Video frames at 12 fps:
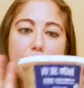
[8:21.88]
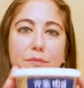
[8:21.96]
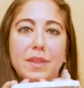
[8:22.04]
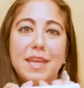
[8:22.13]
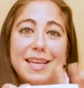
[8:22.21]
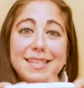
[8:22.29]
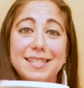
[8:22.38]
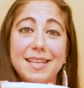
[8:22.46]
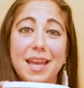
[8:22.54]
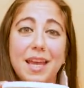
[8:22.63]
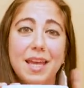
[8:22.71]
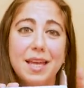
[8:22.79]
This
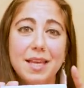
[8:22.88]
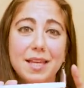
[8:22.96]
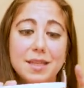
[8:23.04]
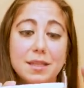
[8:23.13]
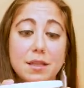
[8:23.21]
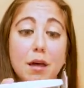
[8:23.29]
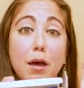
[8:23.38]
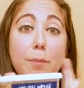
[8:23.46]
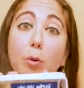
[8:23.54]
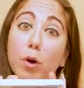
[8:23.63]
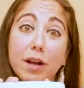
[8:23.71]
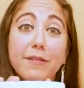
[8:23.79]
is the
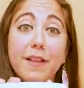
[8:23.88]
pork